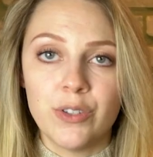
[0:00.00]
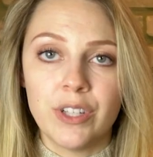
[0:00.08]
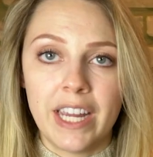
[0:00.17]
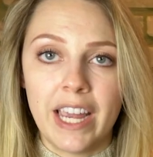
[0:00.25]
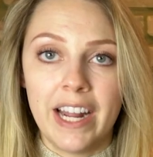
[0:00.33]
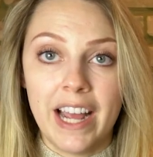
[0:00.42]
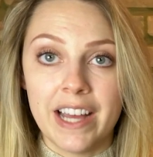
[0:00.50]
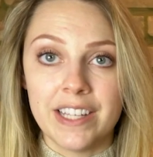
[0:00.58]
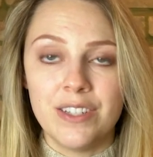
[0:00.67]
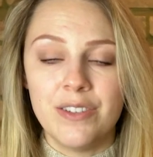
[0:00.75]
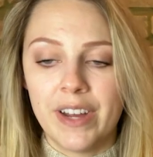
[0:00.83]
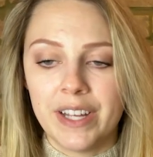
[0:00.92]
looking at it
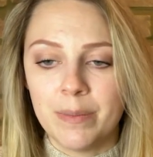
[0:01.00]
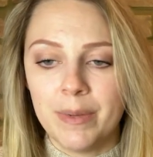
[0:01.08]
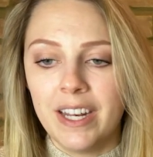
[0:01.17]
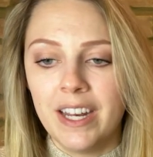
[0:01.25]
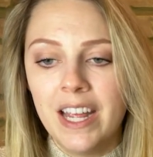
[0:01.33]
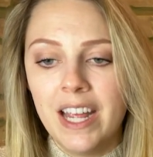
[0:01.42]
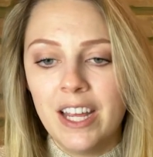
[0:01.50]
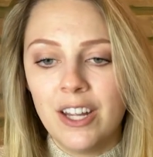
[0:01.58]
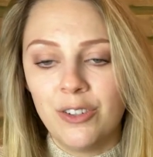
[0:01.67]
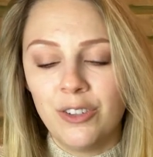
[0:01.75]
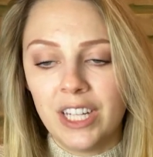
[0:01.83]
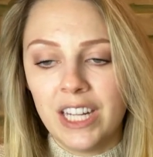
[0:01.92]
as an investment,
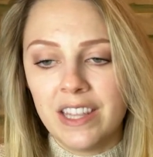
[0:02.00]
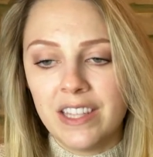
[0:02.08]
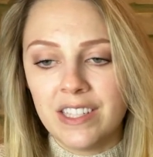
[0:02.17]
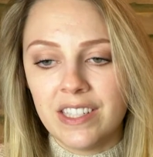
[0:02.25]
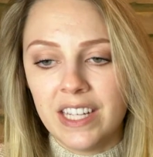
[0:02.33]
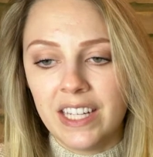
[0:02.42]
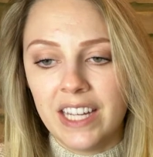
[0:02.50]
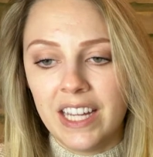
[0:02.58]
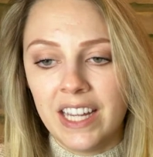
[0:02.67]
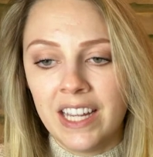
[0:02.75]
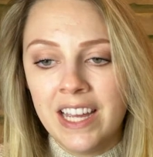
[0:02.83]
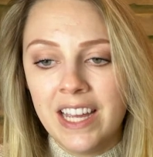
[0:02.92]
you're looking at this
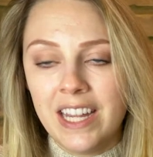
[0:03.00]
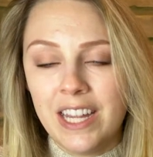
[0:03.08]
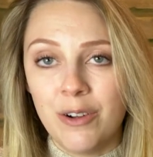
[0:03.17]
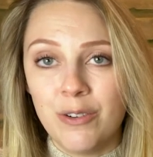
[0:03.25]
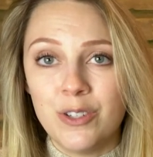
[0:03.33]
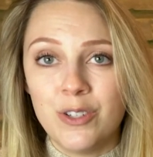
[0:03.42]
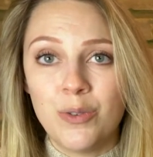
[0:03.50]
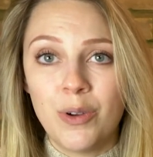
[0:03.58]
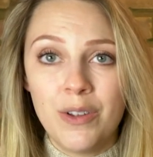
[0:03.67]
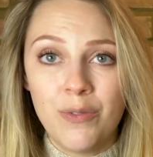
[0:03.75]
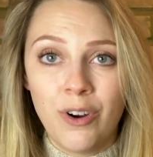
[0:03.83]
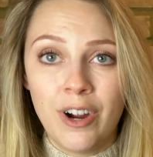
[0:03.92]
thinking,
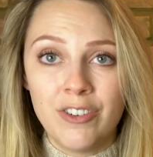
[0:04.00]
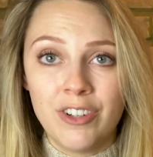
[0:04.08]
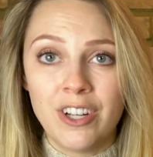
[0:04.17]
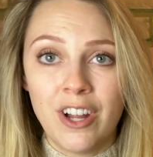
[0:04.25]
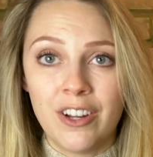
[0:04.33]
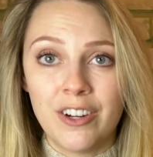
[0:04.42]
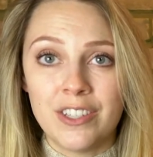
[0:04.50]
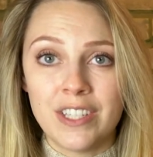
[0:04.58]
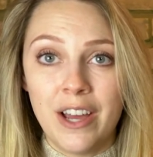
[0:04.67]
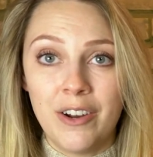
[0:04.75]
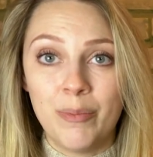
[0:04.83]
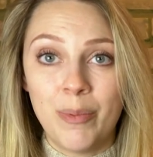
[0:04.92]
$2,400
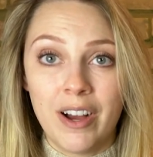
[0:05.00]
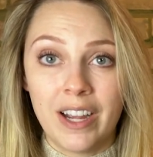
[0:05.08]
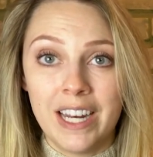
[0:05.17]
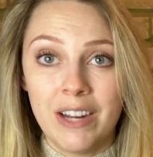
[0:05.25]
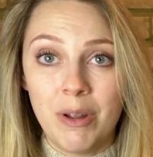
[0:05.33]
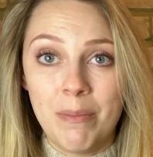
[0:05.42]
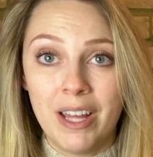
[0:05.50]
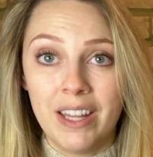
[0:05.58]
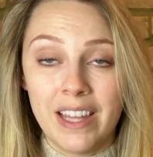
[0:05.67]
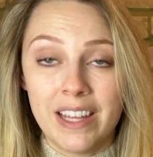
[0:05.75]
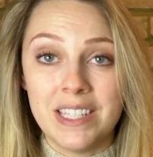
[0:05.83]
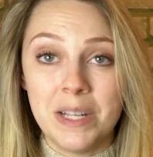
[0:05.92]
out of pocket every
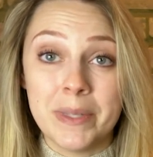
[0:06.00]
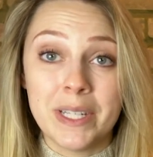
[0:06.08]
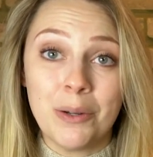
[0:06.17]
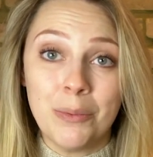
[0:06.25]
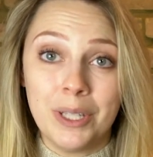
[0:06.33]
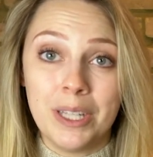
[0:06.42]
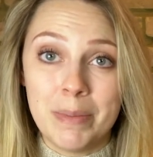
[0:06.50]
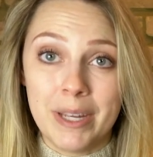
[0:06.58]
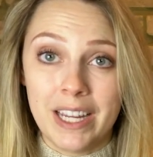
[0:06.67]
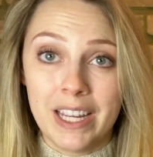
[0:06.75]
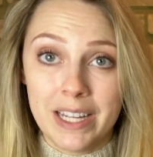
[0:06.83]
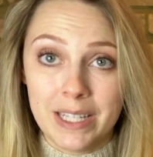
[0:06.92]
month, that seems like a really
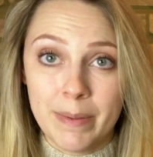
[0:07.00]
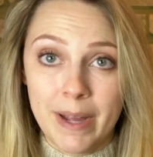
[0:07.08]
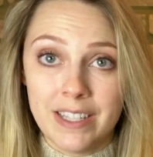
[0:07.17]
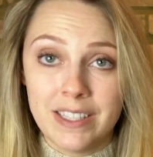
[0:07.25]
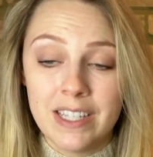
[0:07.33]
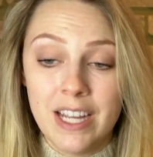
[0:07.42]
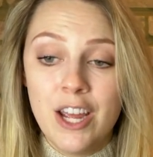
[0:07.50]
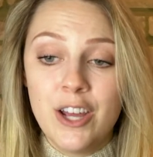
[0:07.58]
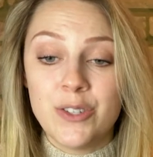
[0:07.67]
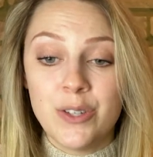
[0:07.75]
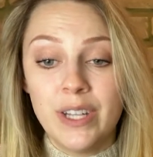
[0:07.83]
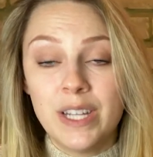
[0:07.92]
big expense.
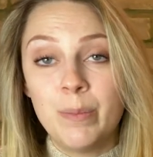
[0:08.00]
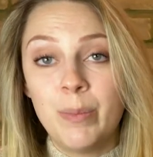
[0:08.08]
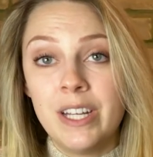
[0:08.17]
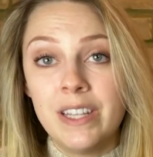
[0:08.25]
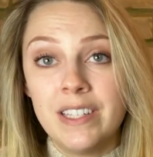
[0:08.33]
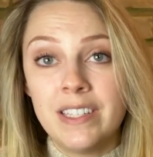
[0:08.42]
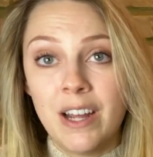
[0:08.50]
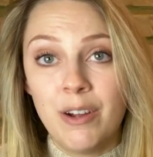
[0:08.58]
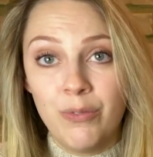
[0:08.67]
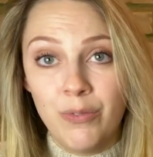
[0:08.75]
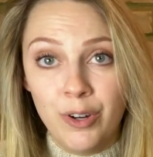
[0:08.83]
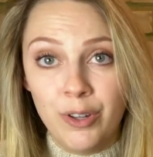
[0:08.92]
So let's break this
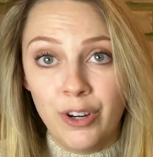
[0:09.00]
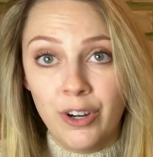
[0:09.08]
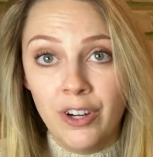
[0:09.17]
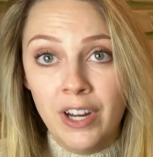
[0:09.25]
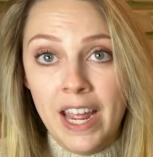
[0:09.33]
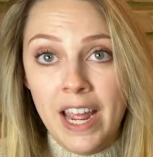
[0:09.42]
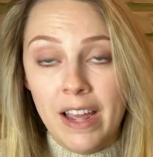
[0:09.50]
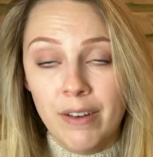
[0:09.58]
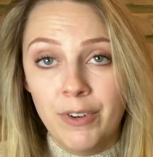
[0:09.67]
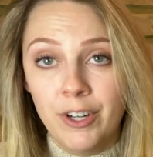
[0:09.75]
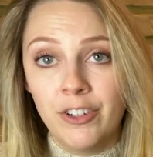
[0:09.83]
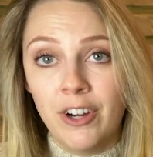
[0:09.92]
down further
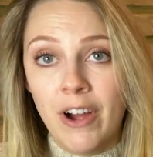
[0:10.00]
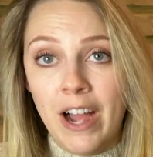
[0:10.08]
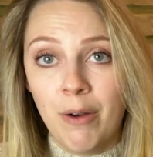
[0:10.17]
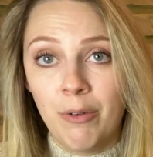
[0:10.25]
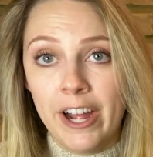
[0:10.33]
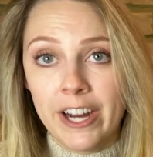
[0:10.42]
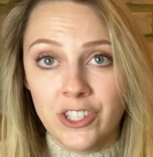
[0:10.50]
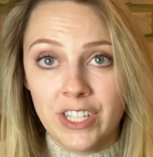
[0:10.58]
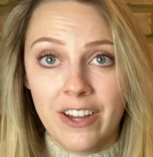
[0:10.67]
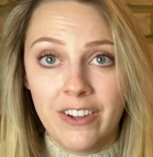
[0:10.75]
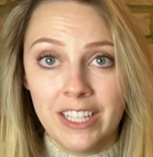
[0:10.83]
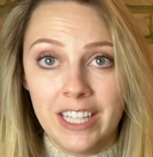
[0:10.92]
and figure out how we're actually
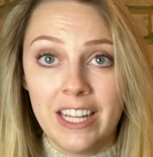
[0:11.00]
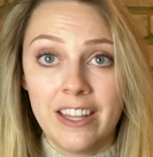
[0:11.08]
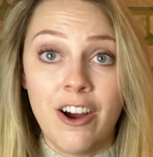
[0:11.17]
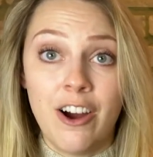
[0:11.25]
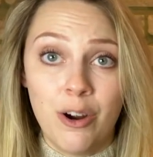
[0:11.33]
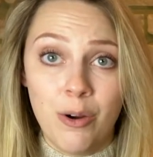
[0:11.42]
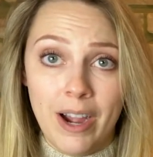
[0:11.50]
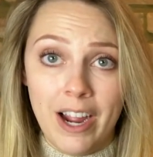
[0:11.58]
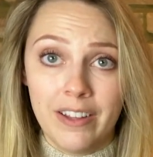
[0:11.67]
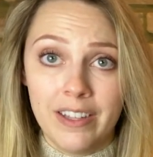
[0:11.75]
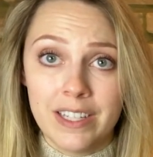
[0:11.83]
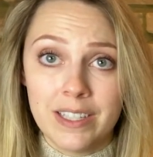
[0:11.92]
calculating the ROI
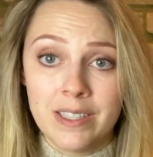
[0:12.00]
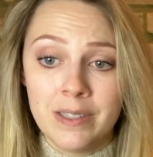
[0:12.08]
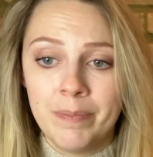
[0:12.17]
on this.